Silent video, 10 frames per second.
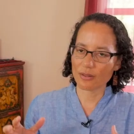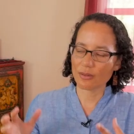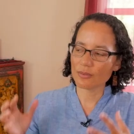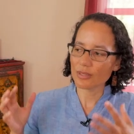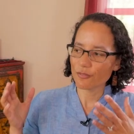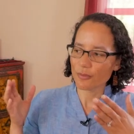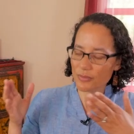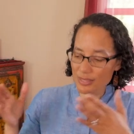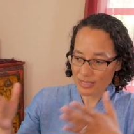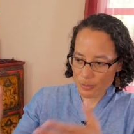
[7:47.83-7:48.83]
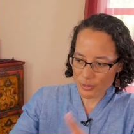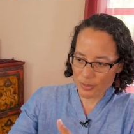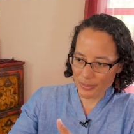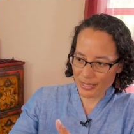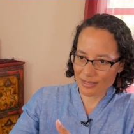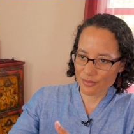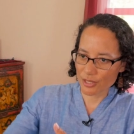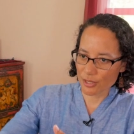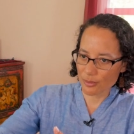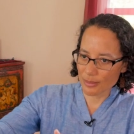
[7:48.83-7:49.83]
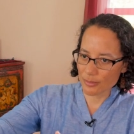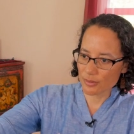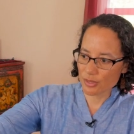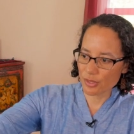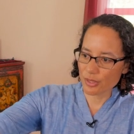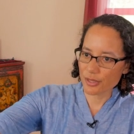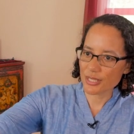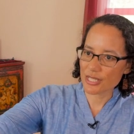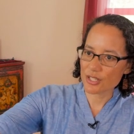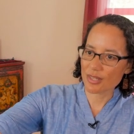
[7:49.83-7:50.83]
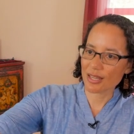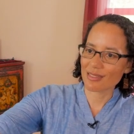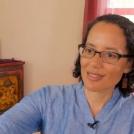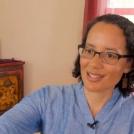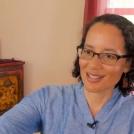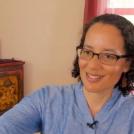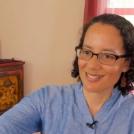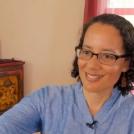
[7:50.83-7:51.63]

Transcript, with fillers: only from this perspective are you able to nourish that thing.